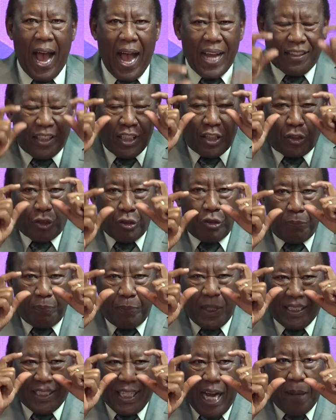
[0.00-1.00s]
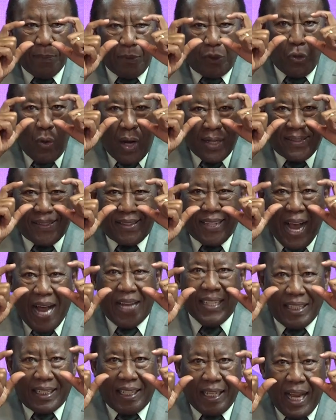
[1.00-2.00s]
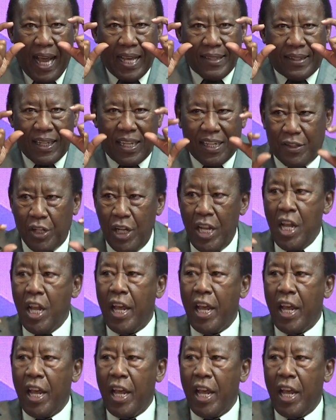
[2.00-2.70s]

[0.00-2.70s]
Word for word: Attitude becomes your sunglasses.